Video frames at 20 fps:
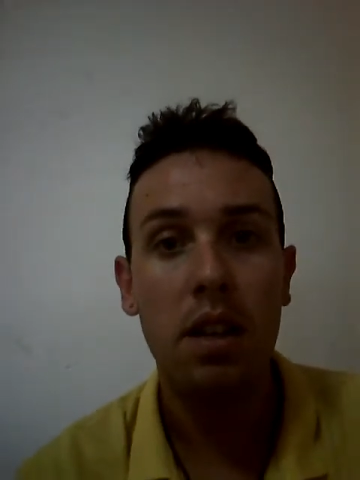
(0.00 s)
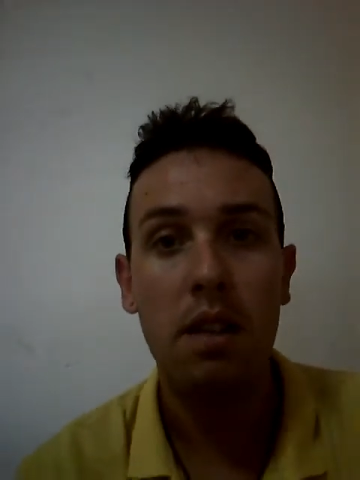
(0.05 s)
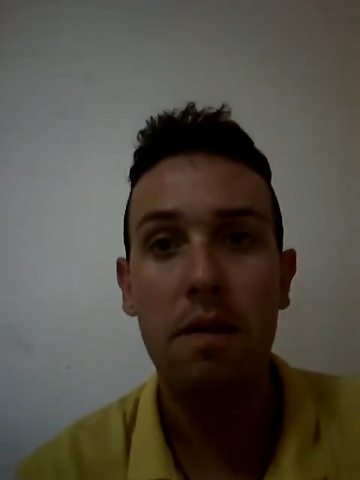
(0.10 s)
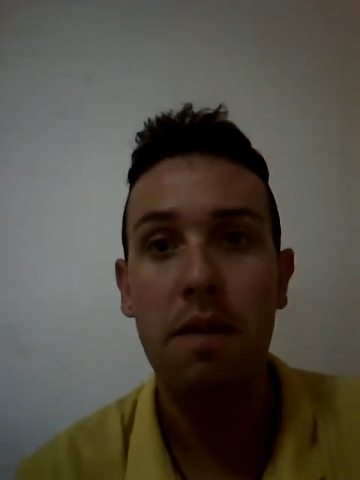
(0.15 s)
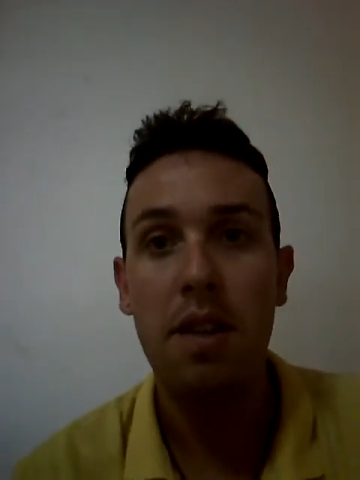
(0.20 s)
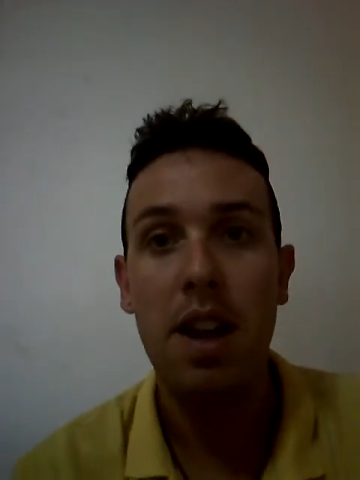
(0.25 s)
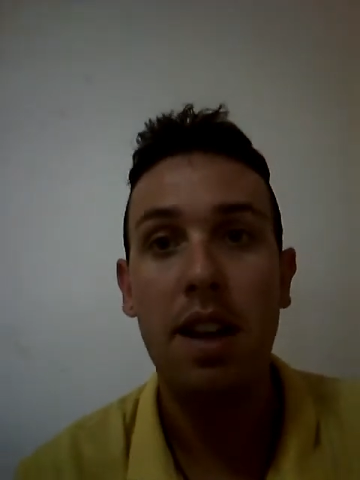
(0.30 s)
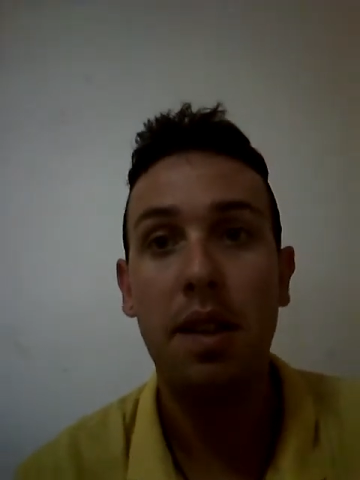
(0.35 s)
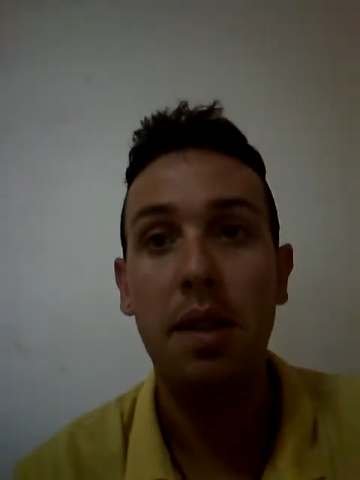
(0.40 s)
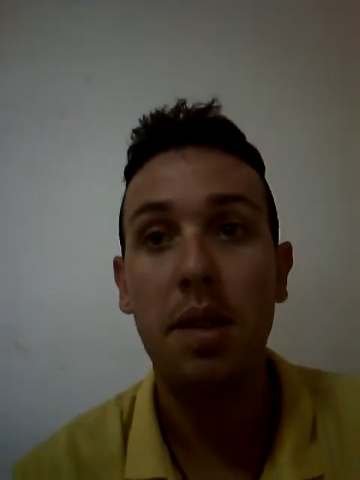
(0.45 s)

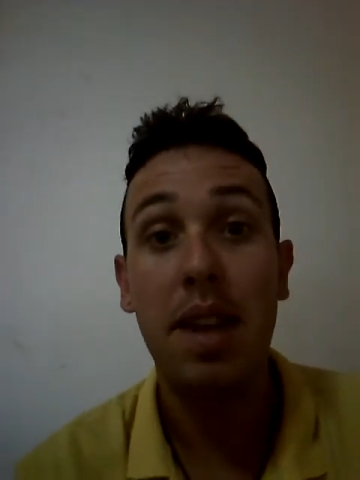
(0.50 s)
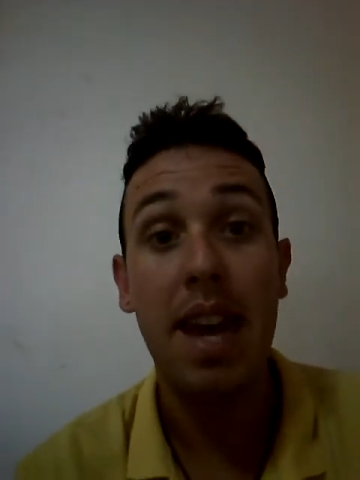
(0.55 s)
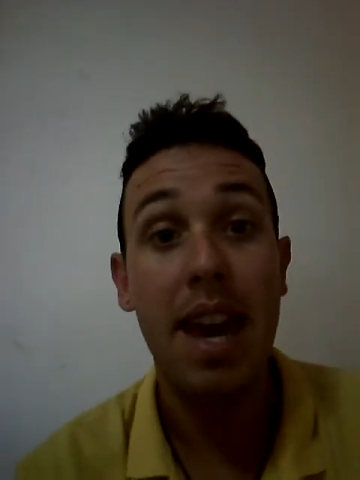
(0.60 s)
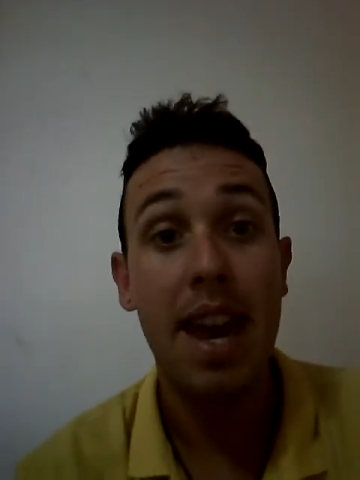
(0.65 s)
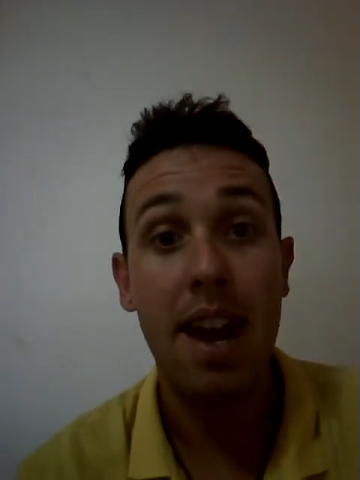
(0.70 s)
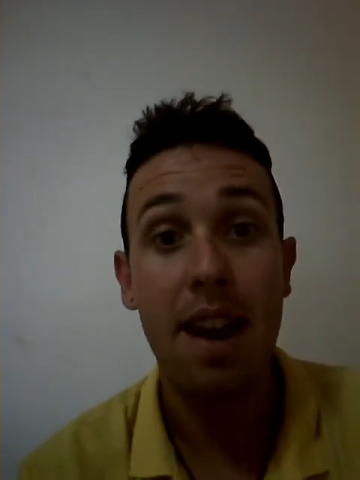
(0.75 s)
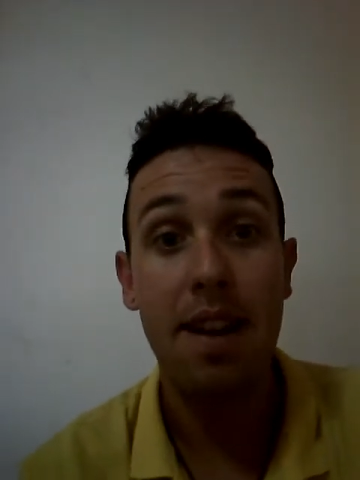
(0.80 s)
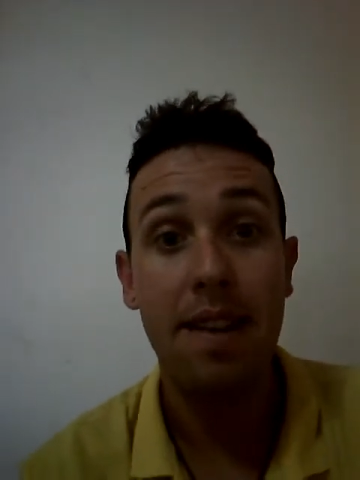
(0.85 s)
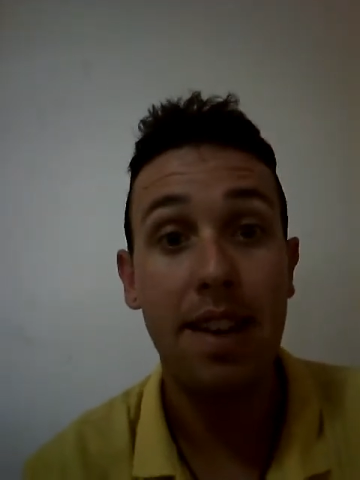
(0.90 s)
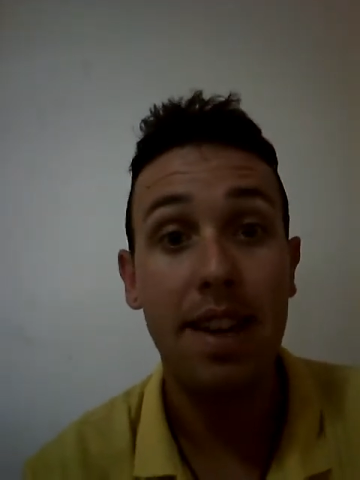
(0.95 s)
for
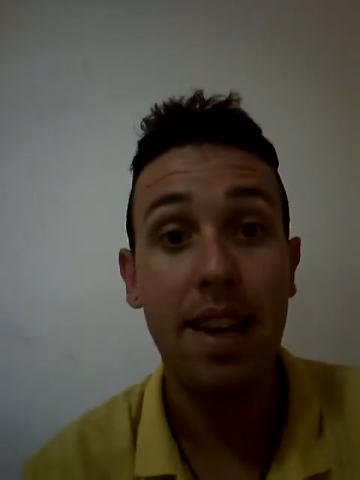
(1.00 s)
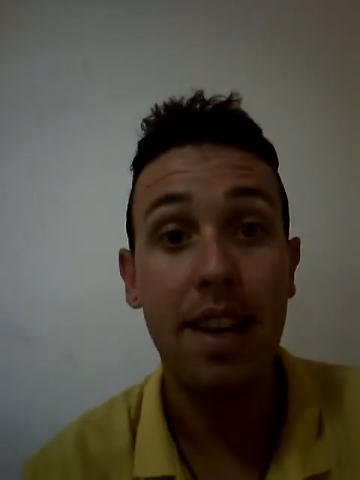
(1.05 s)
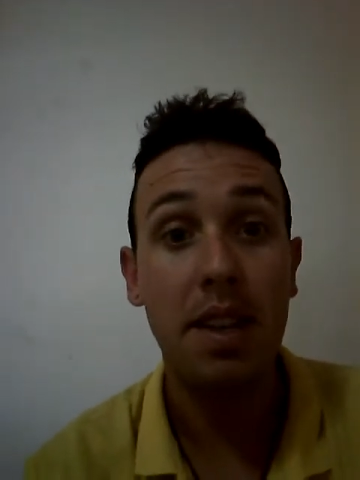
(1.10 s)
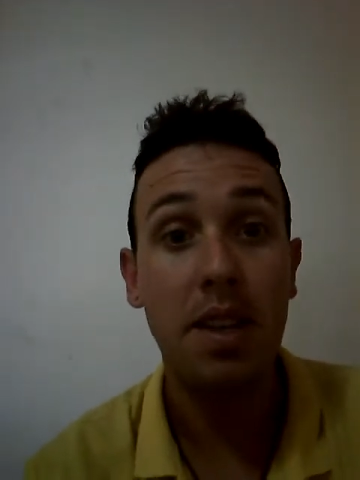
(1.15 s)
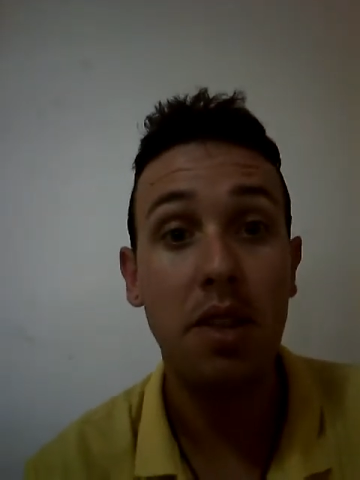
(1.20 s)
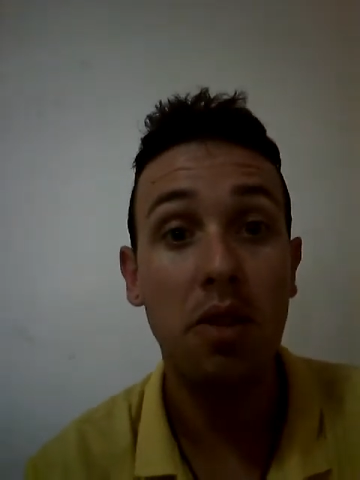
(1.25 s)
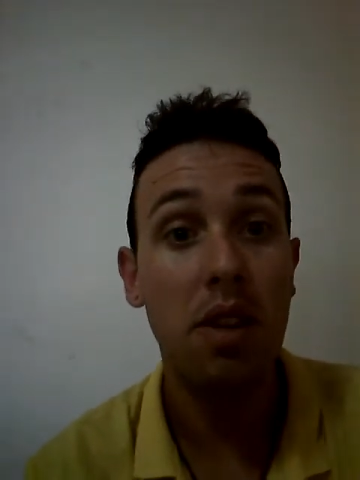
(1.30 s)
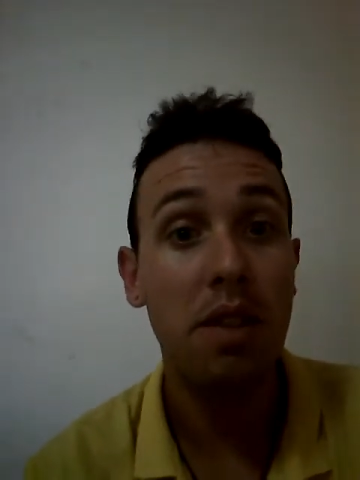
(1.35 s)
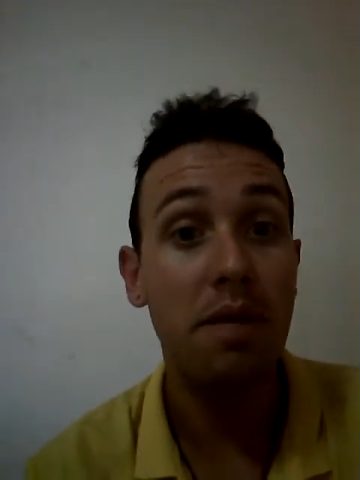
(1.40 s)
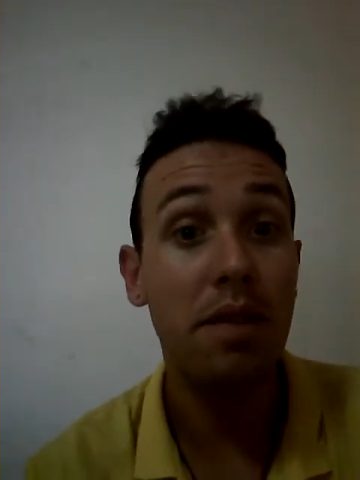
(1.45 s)
healthcare in
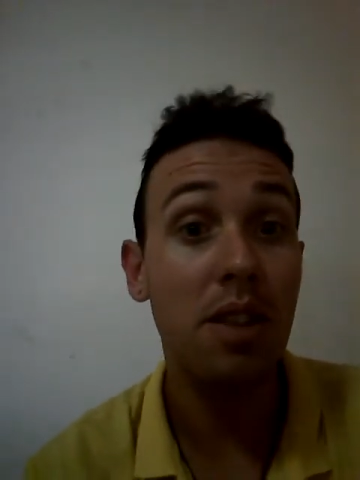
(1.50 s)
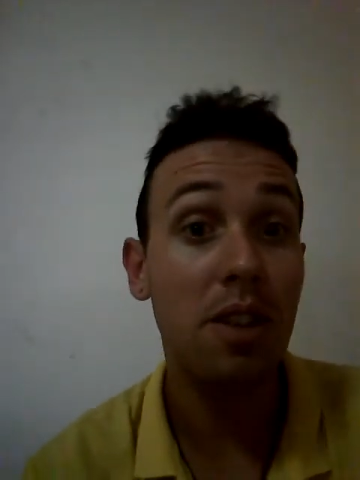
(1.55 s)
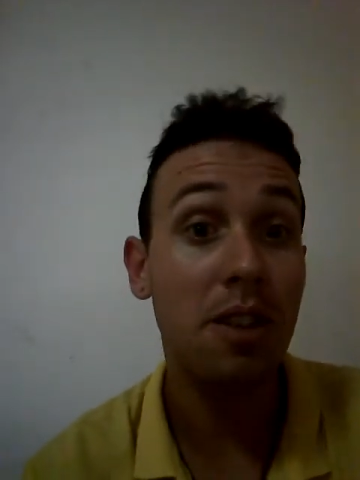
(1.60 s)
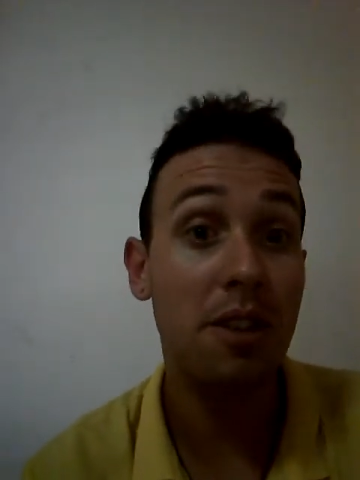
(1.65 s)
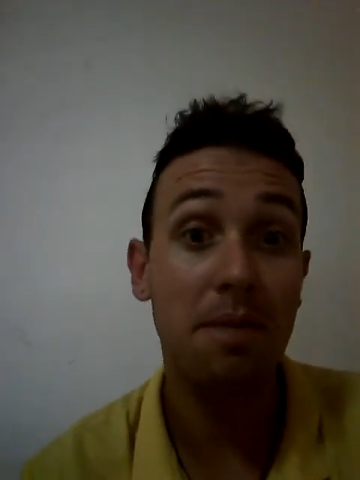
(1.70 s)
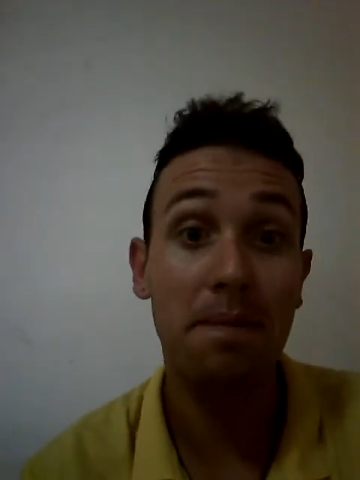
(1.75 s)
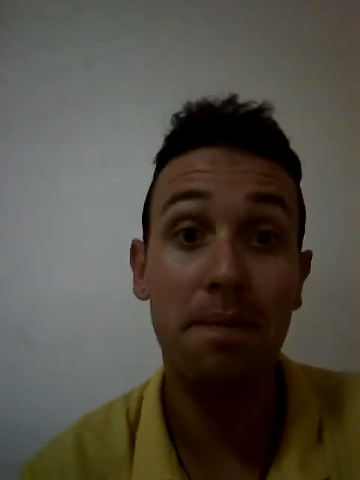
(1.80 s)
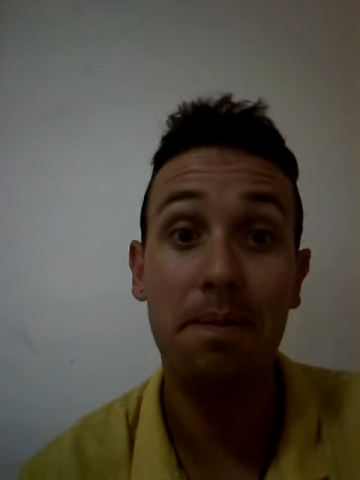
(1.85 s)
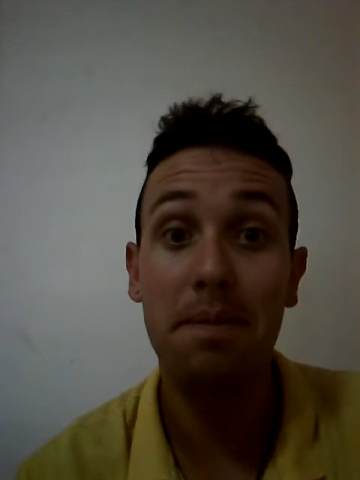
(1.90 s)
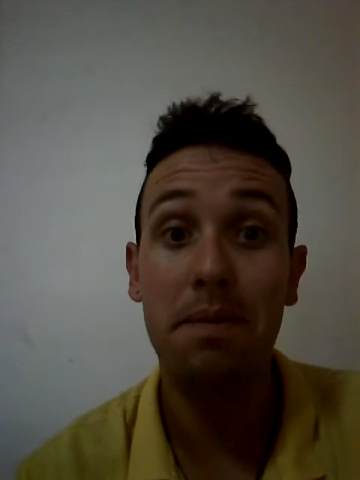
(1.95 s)
case you
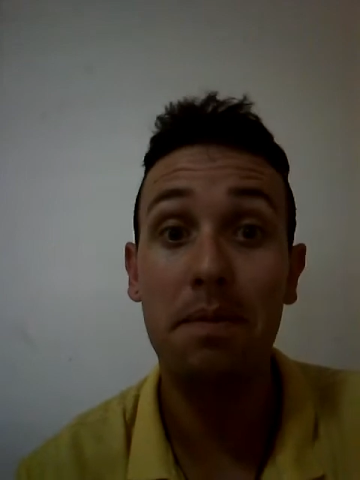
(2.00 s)
ever